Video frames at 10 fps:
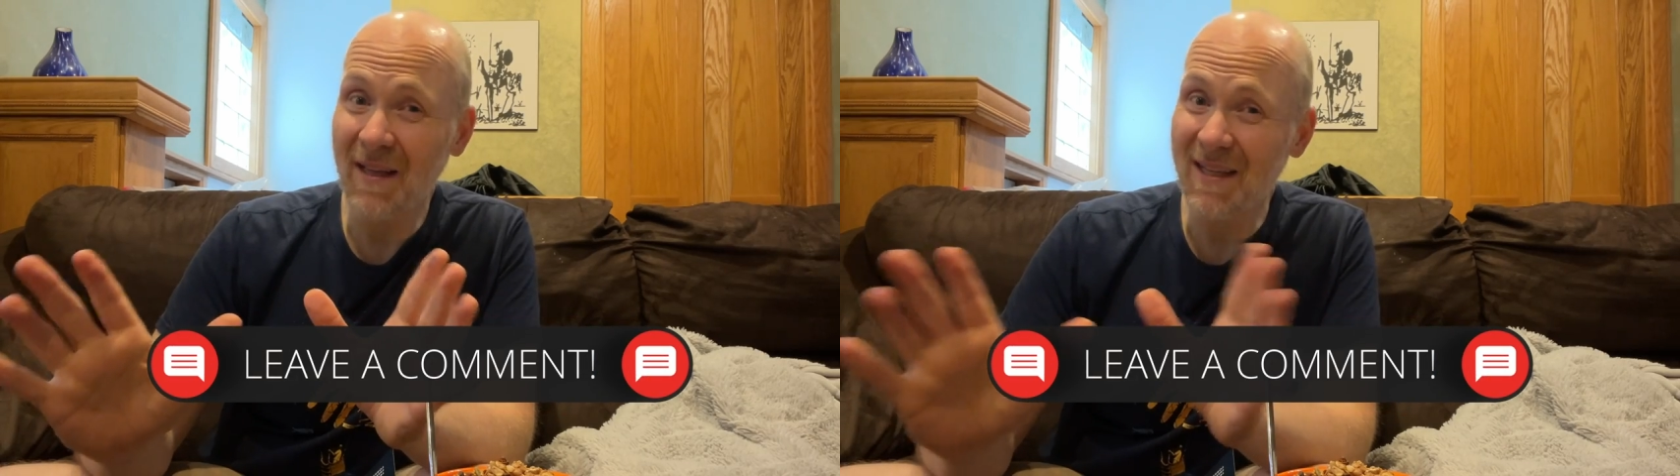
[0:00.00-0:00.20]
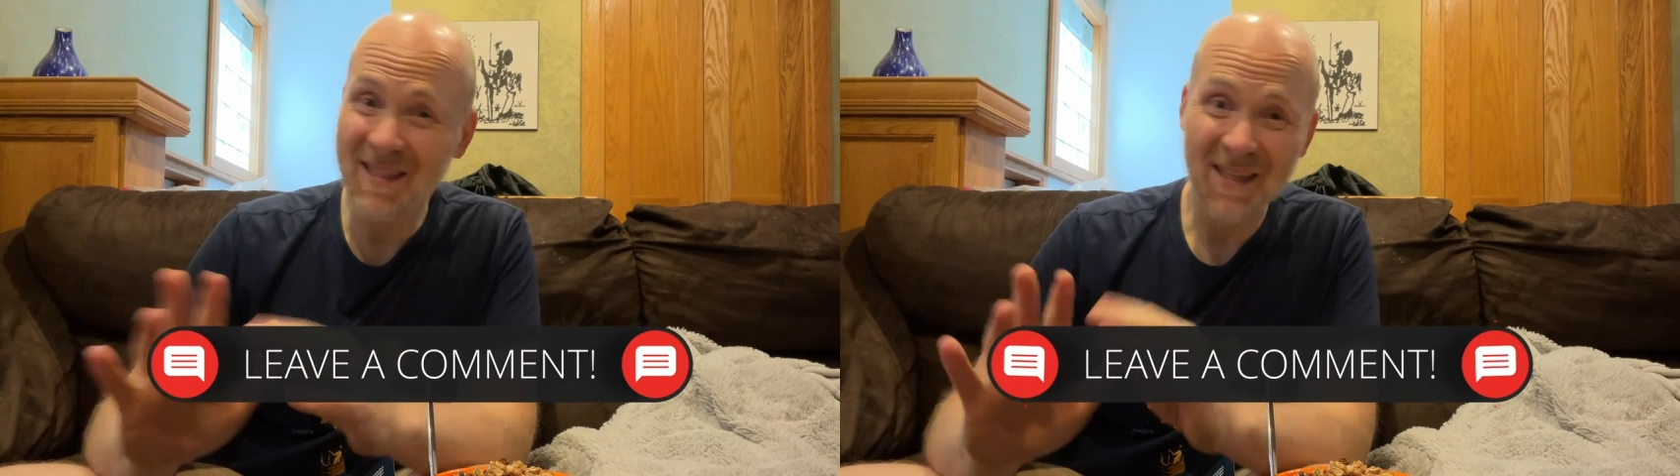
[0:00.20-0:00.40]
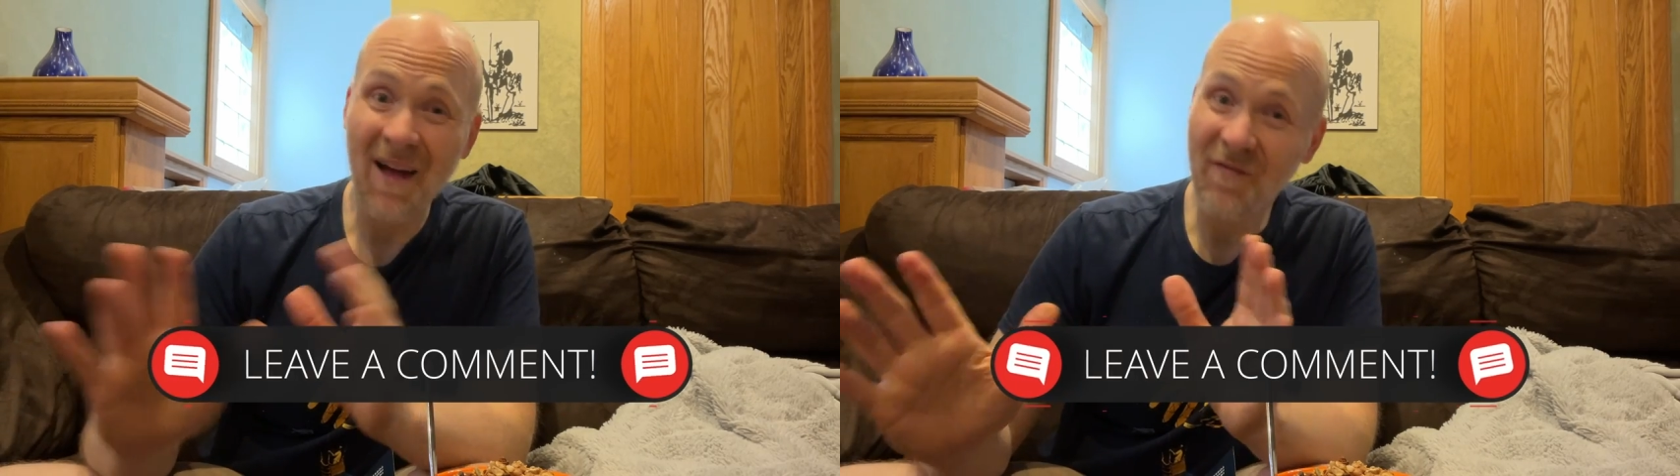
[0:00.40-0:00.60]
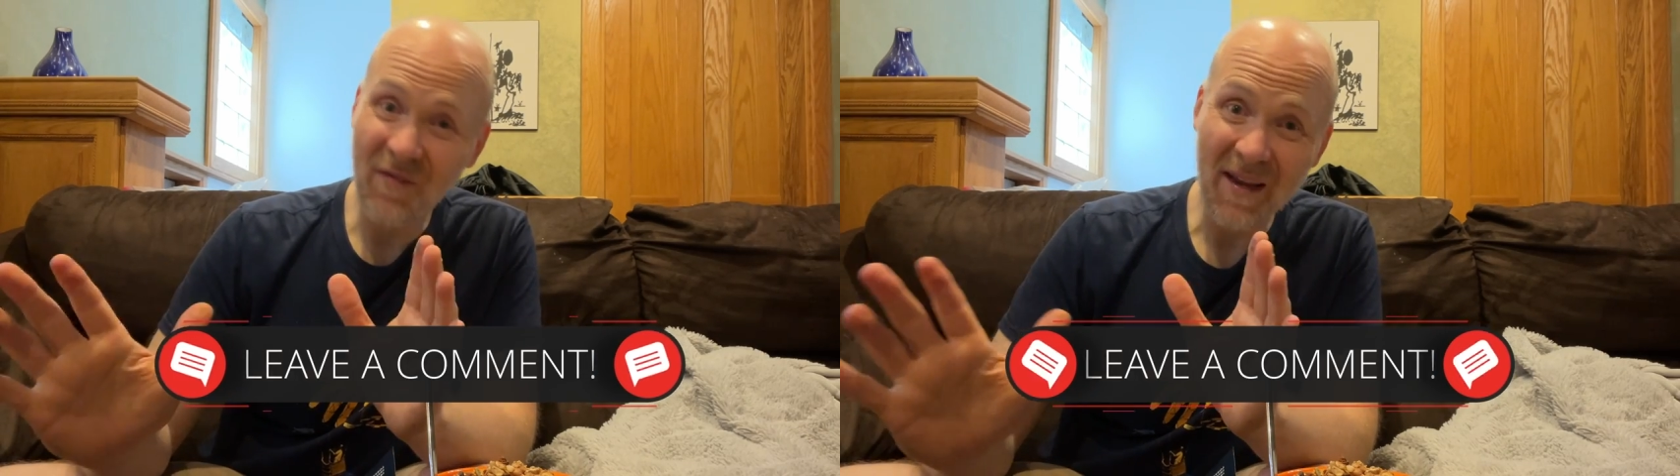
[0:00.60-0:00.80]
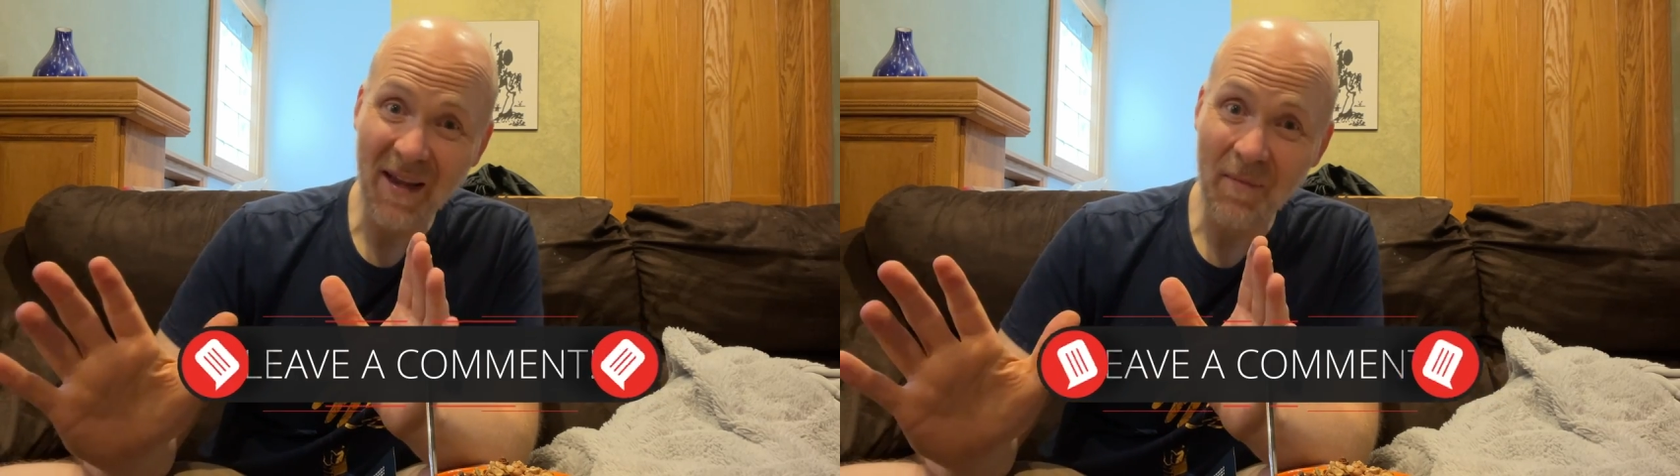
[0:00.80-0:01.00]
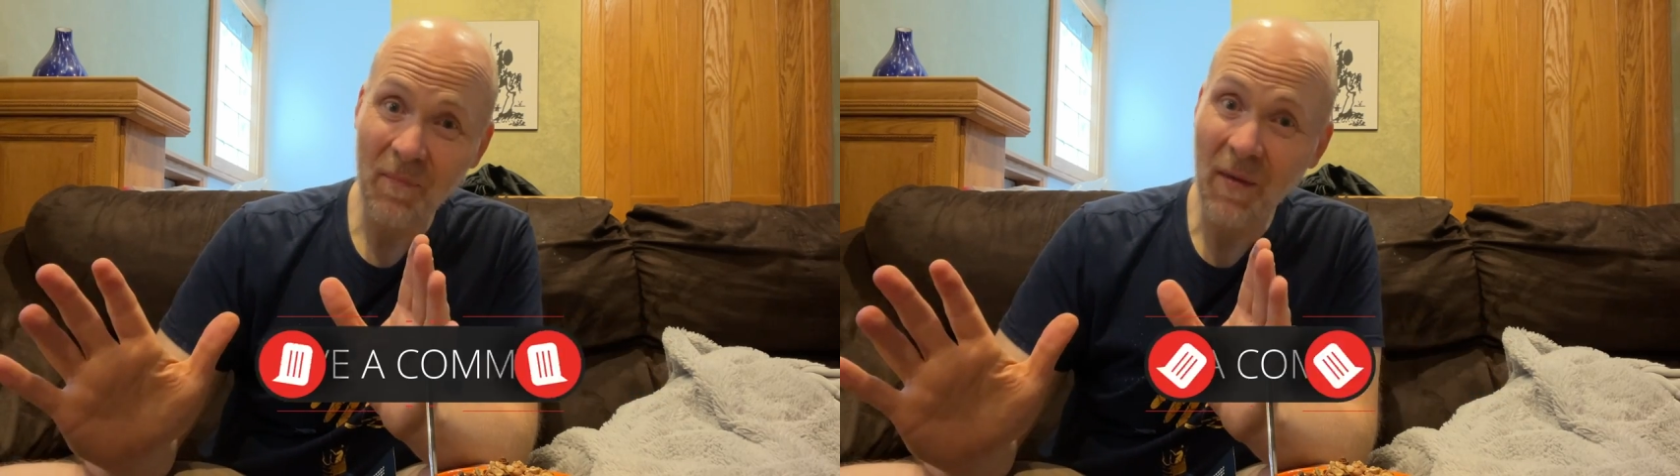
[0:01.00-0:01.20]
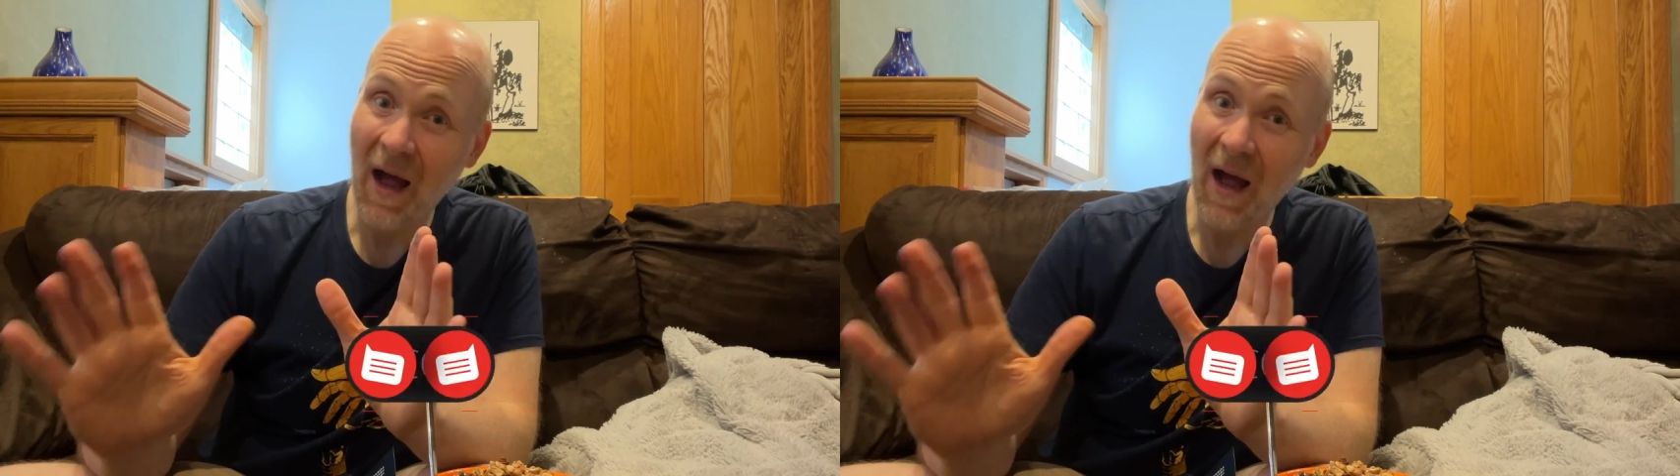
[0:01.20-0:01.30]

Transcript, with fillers: that is not vegan,